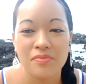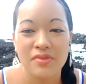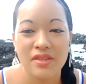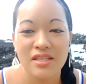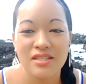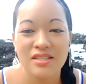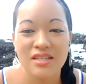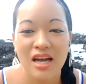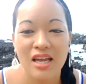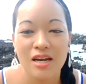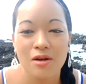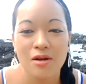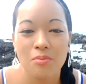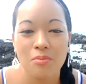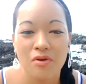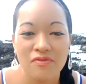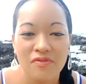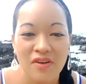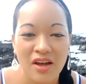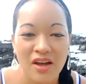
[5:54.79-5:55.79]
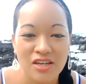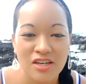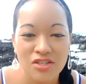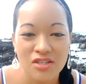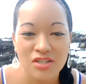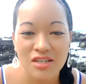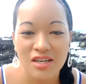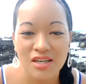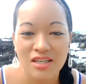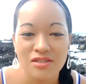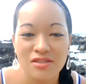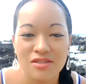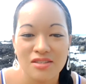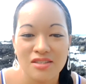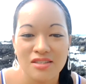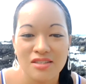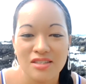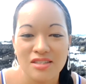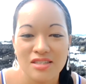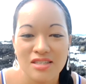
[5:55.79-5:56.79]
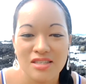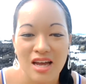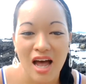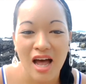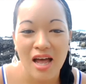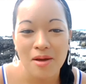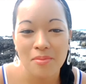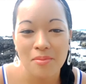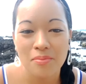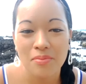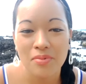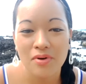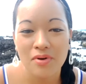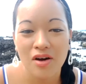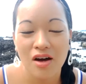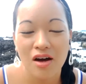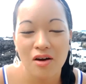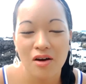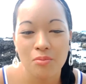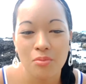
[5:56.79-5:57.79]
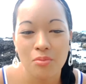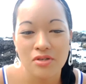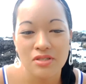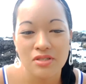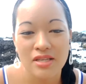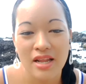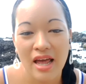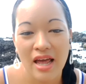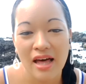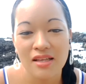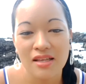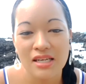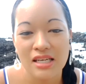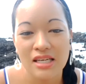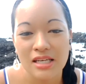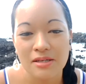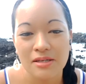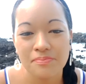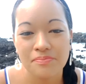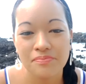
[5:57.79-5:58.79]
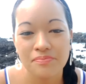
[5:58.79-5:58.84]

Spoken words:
this kind of perfectionist type of personality